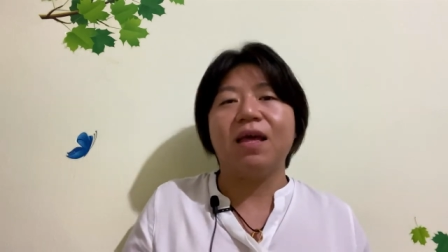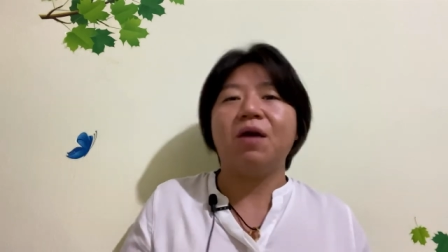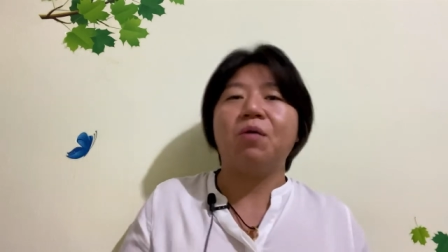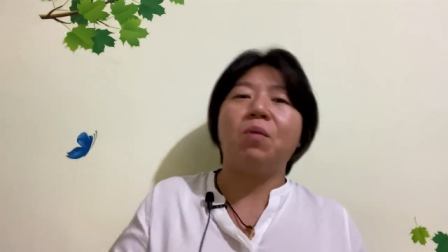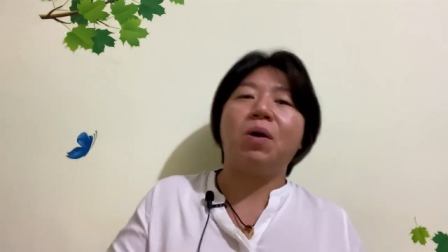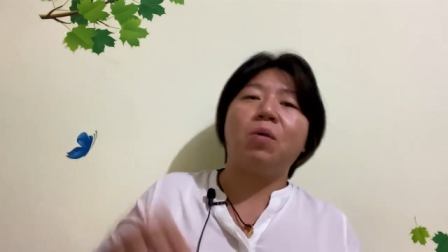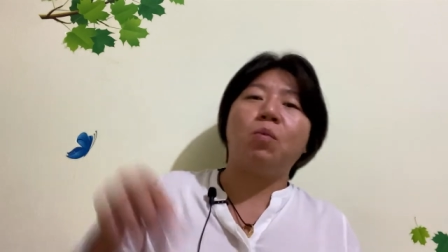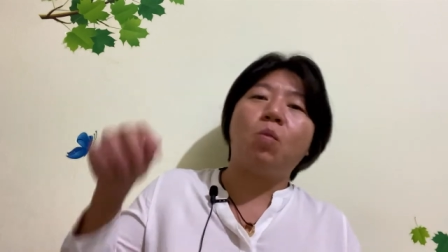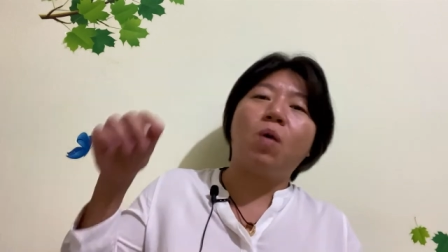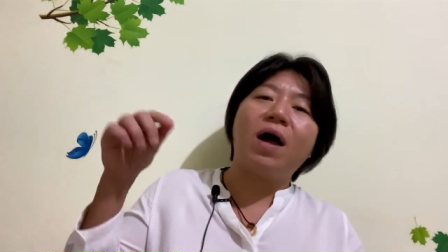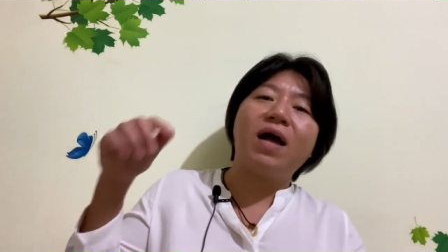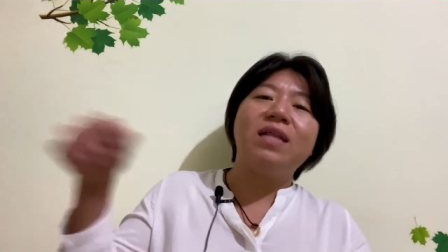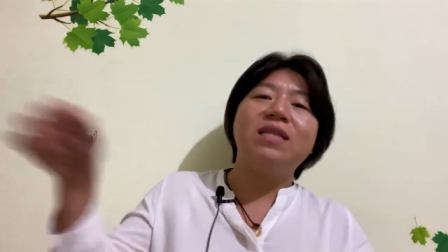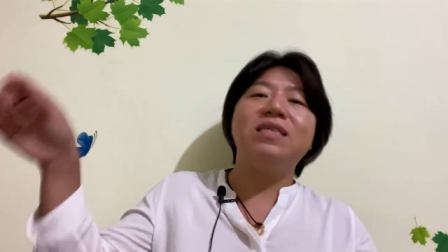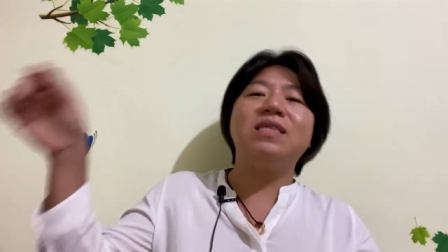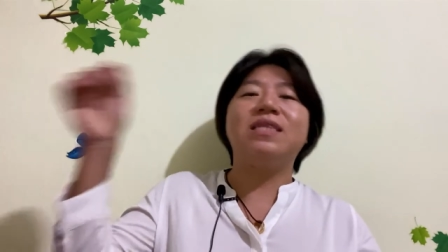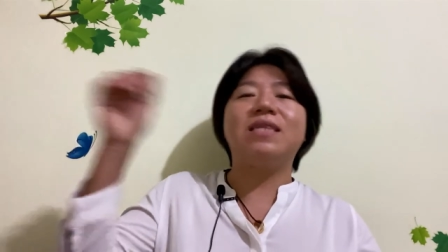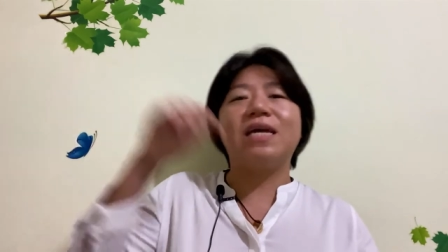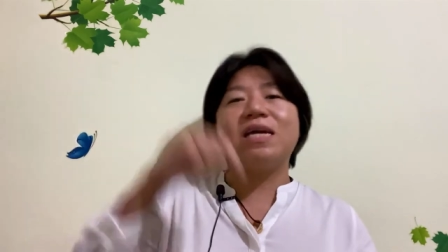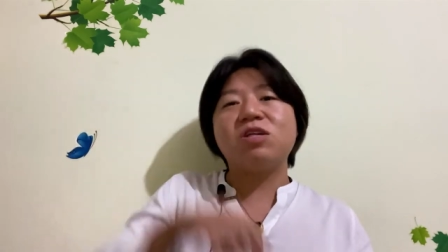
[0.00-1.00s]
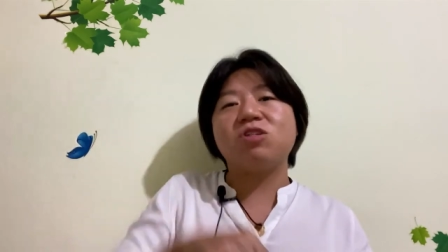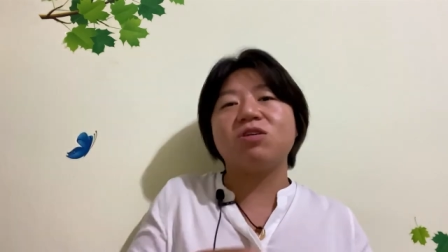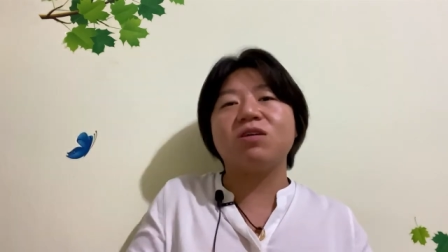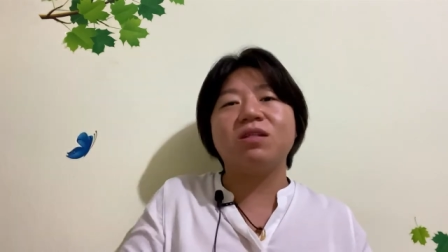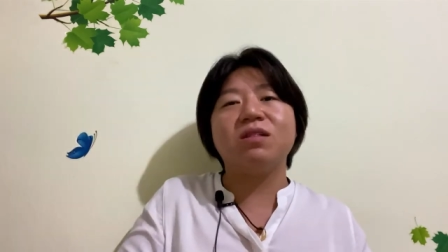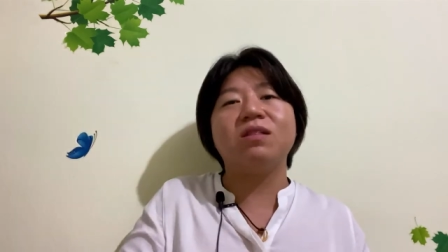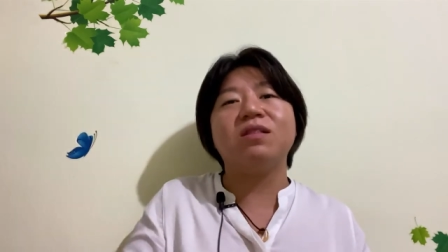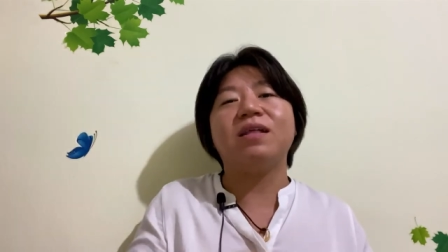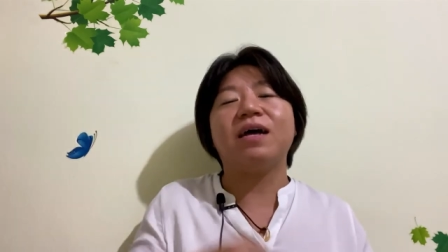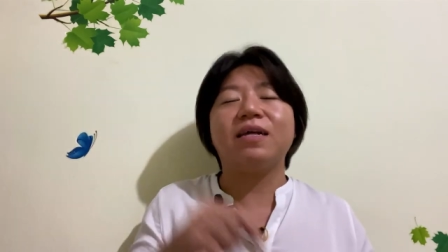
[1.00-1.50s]
When one
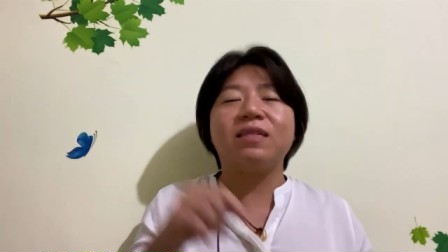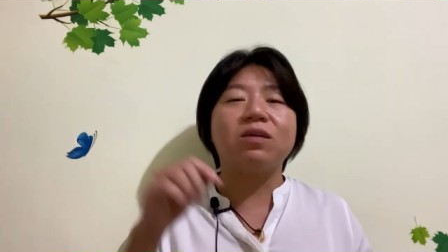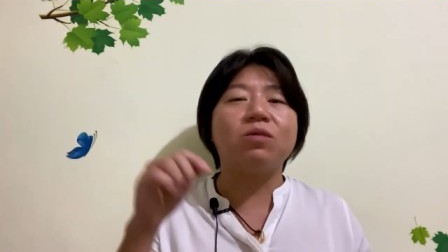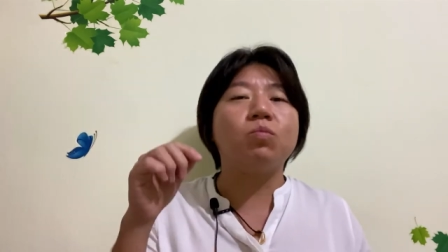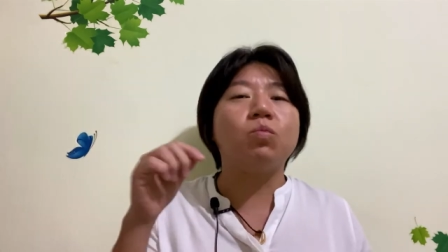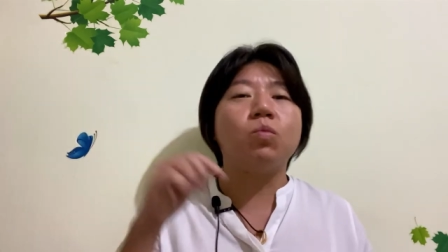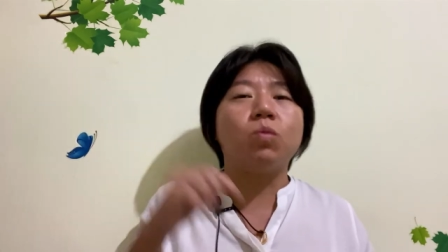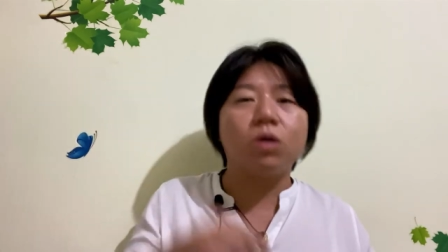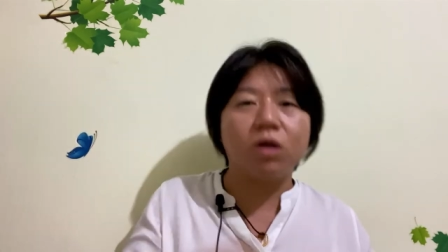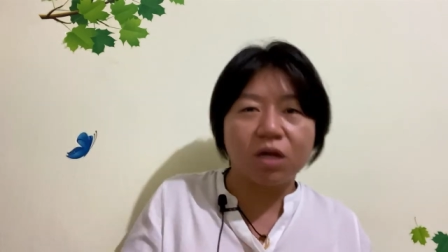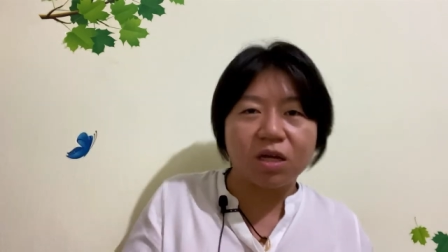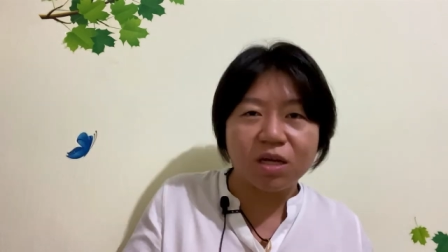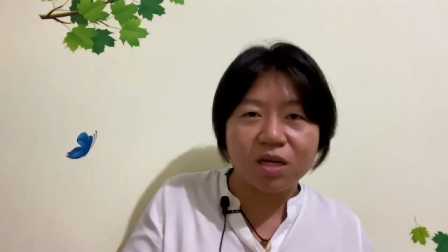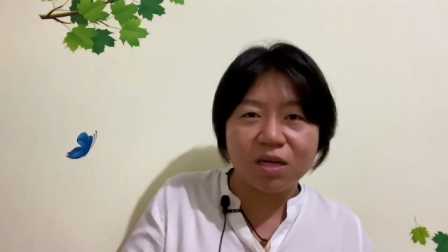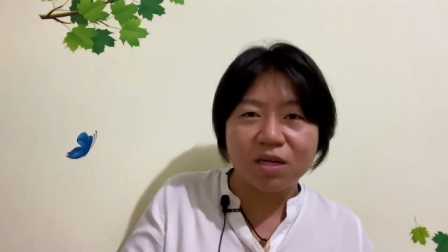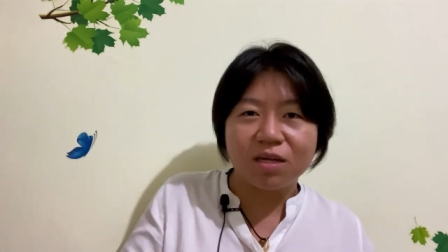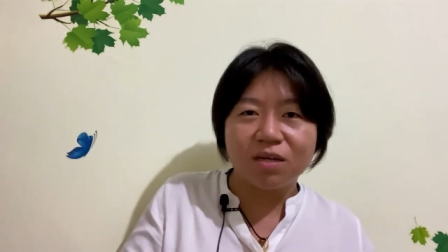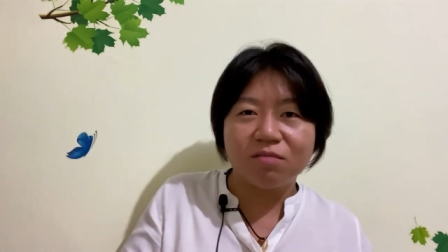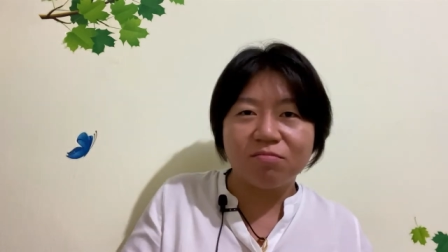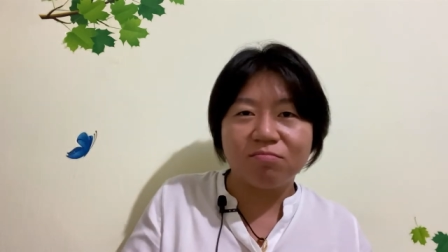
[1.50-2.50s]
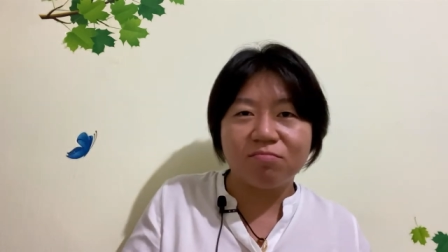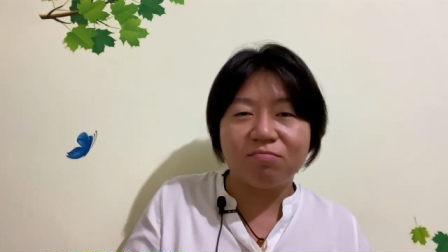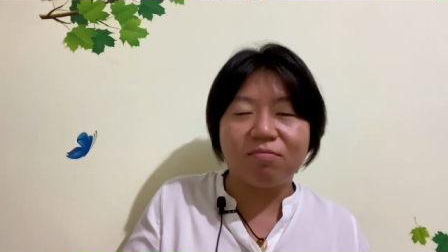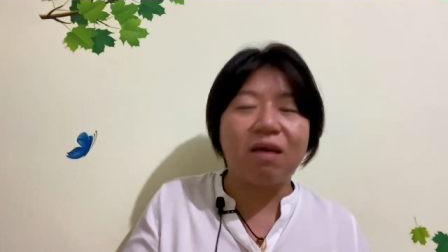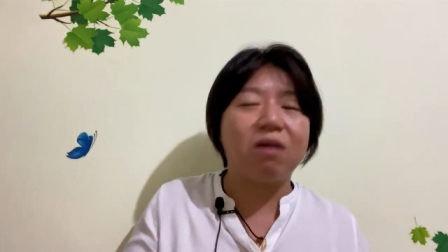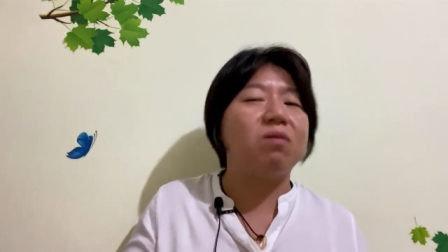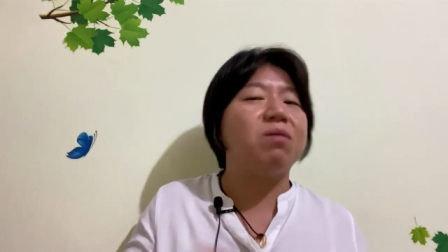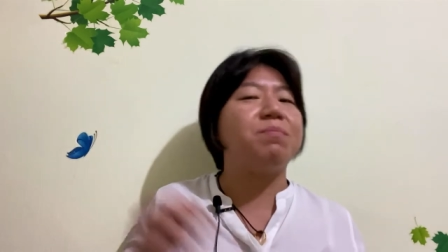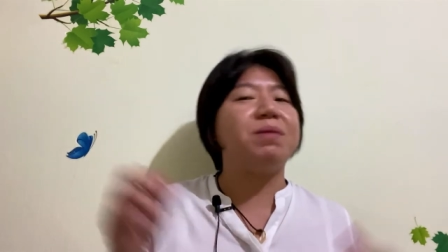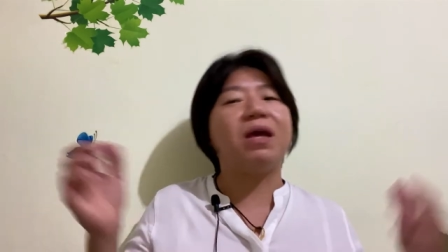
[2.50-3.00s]
station doesn't work,
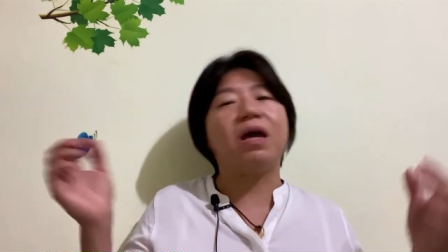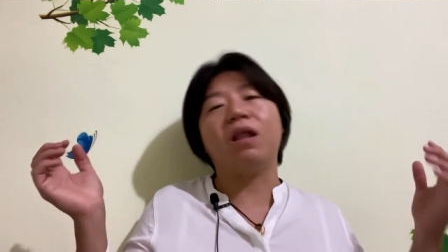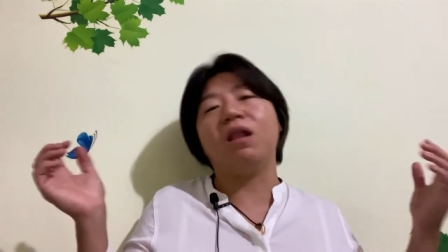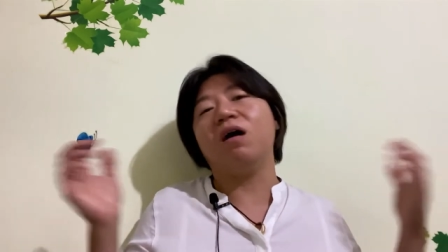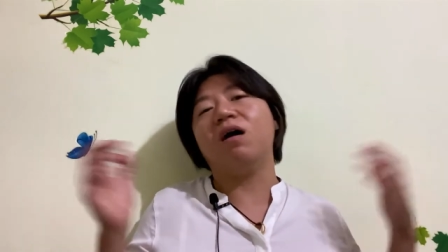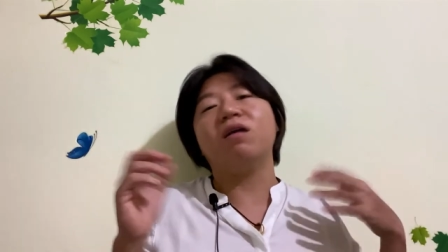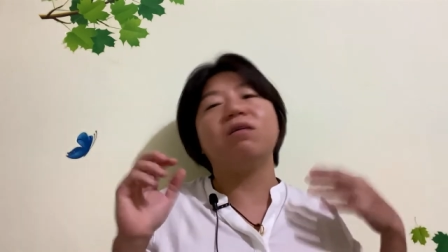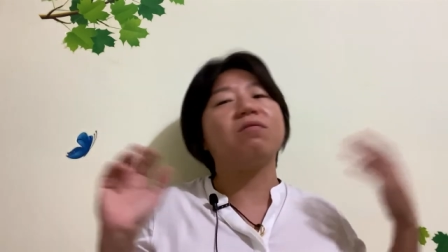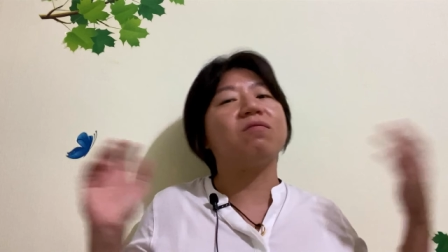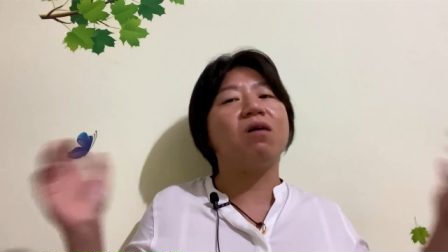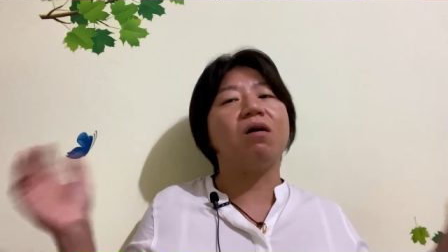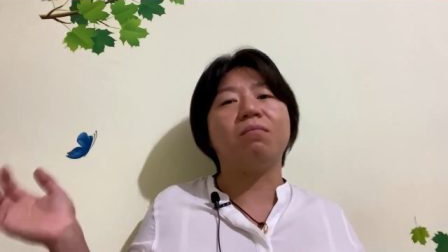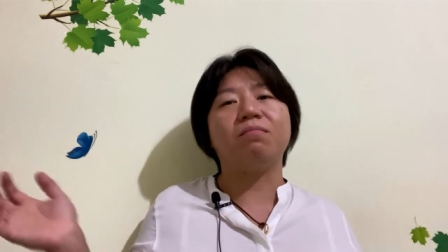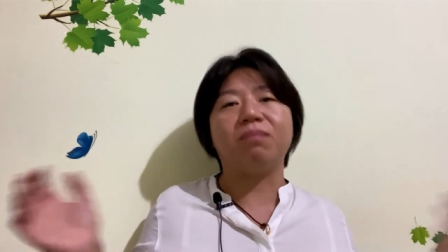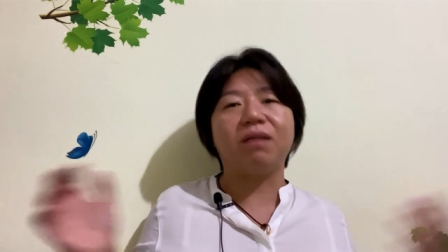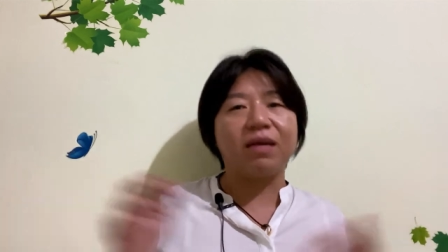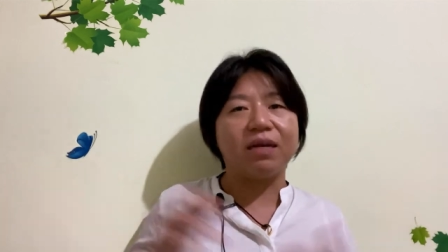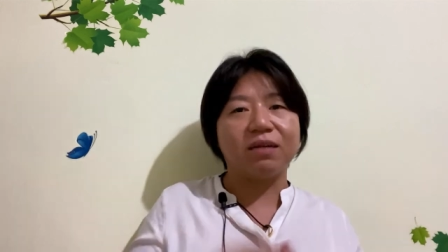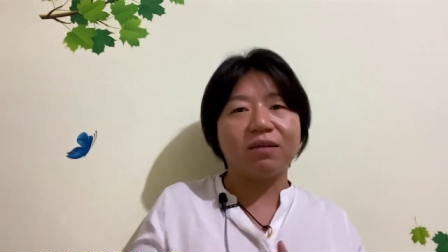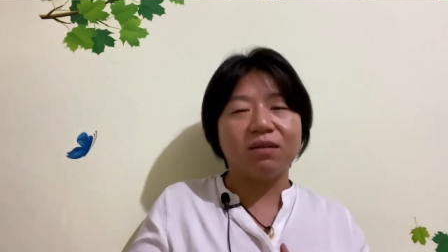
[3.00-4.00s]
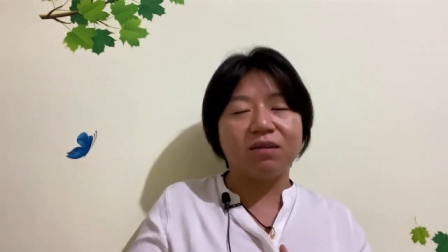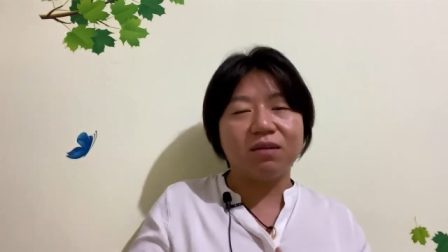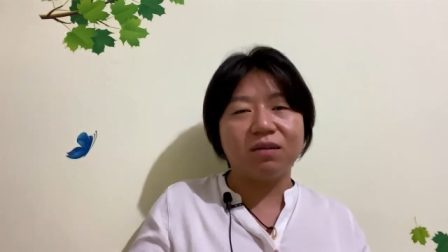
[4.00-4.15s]
there will be a lot of complaint.